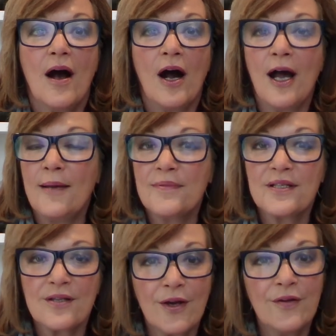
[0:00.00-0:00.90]
I am
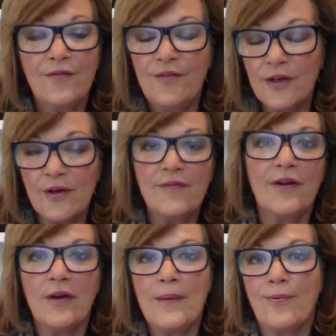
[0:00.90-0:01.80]
so very,
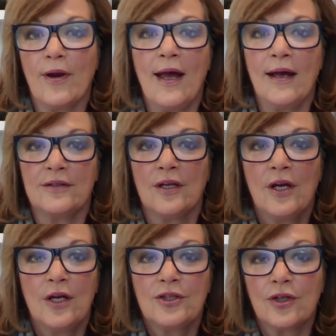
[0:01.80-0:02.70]
very proud
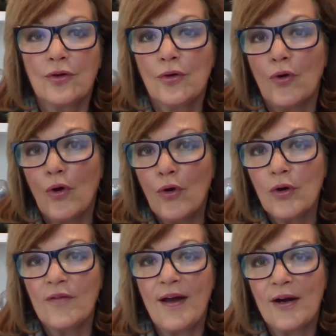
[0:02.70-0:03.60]
to call all
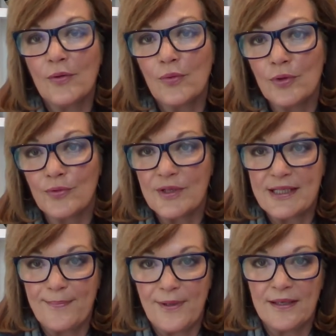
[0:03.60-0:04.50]
of our award
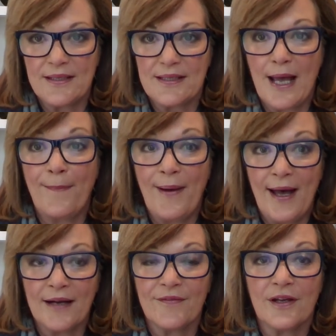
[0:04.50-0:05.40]
recipients a
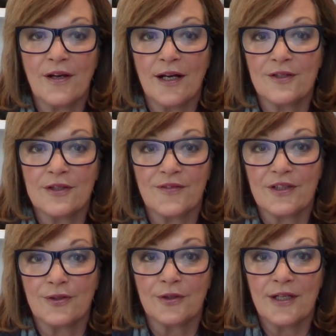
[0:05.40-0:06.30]
part of the Guide Dogs
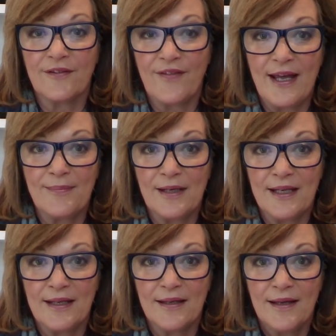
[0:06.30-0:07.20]
Victoria family,